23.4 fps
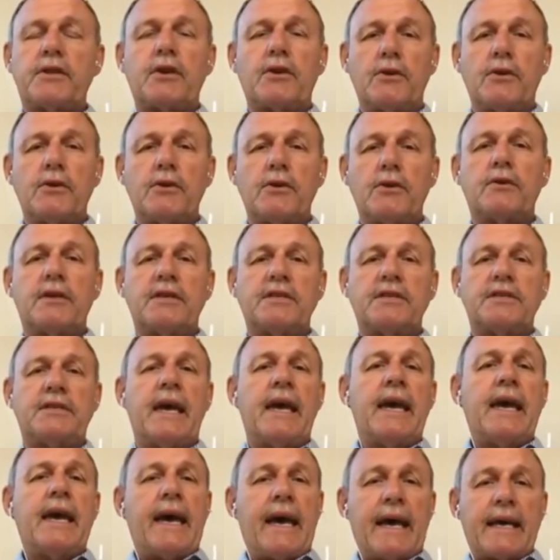the other is
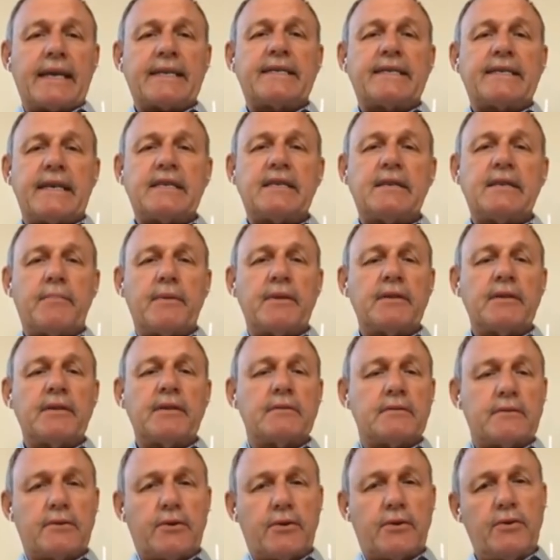accessible
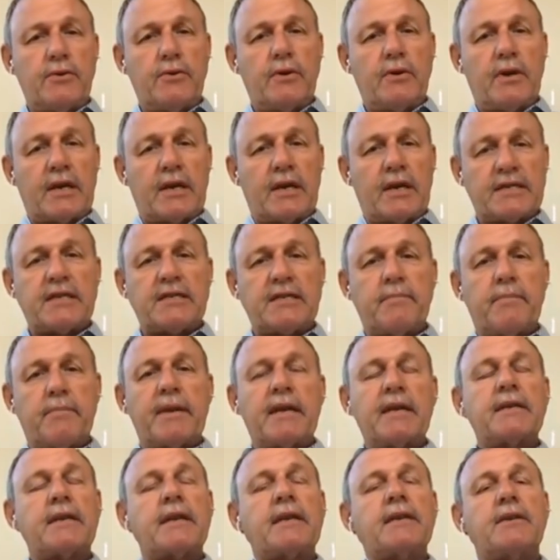to
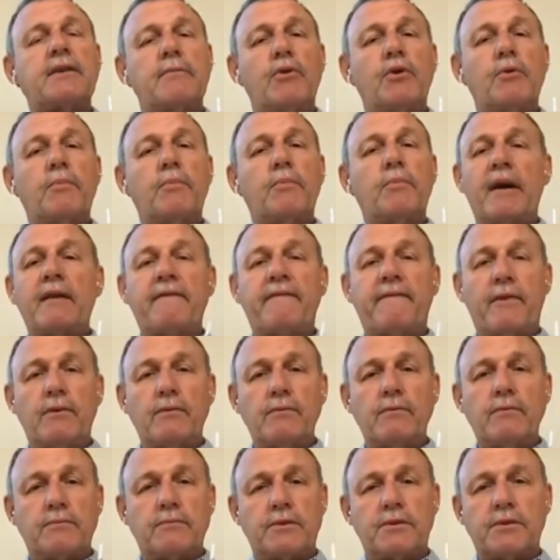accessibility to mobile
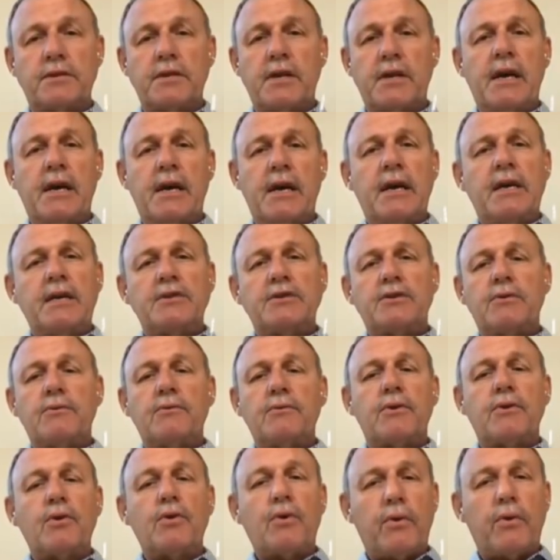phones. So
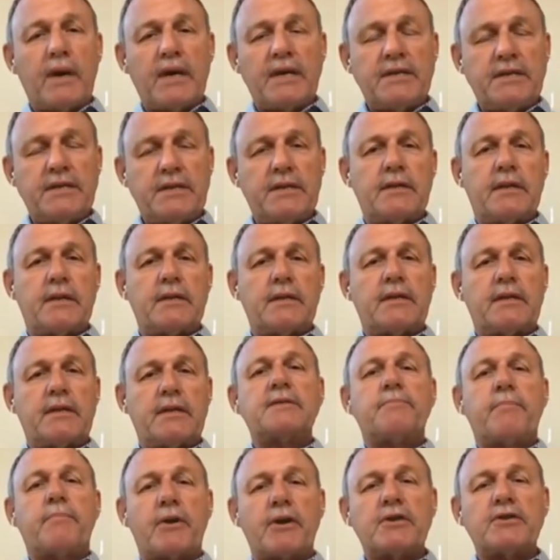no question that this
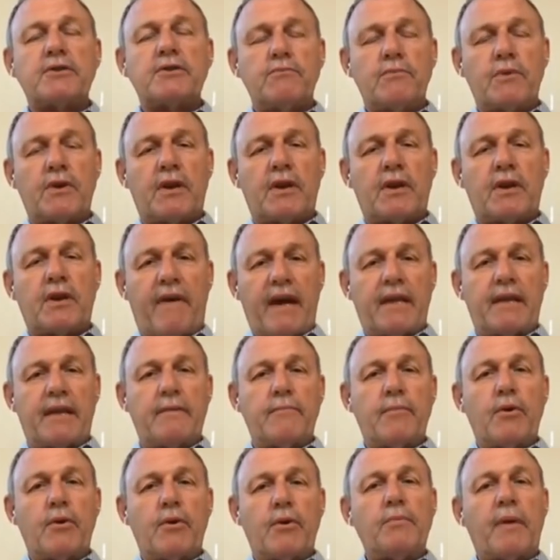person would have had a
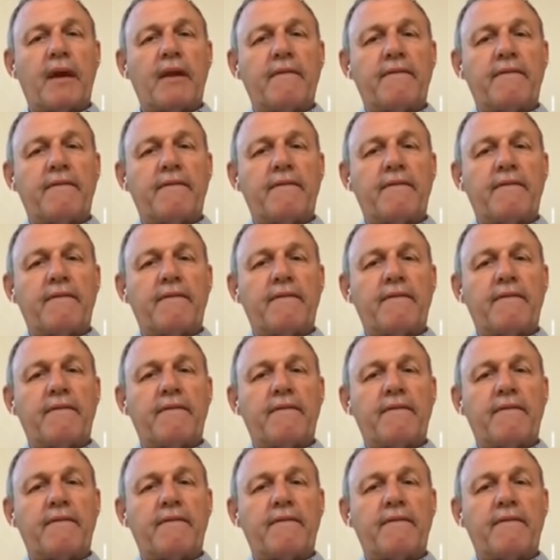mobile